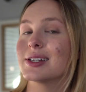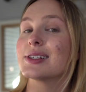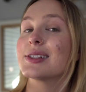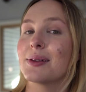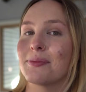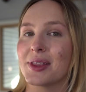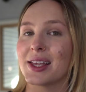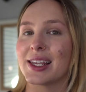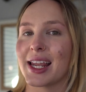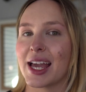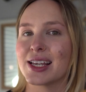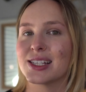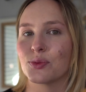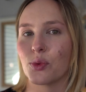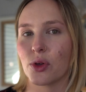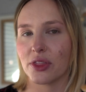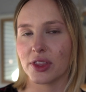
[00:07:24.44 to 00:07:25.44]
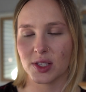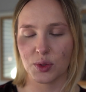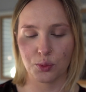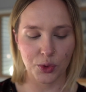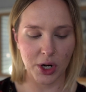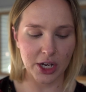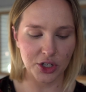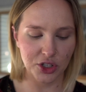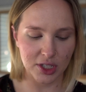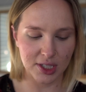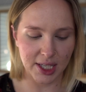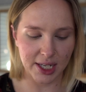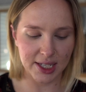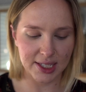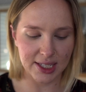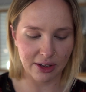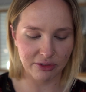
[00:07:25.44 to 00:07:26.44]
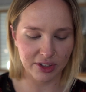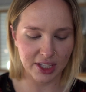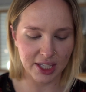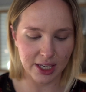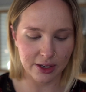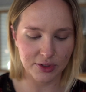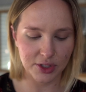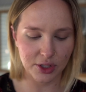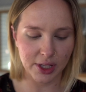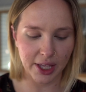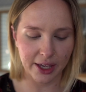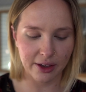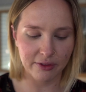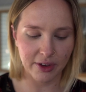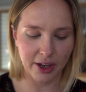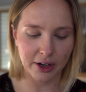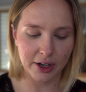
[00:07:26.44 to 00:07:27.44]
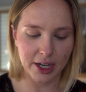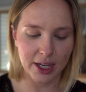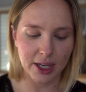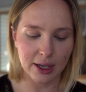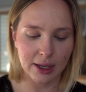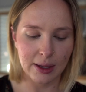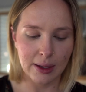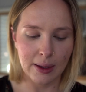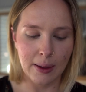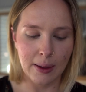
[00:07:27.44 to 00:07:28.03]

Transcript: Something nice with this brush is that it definitely gives you like a very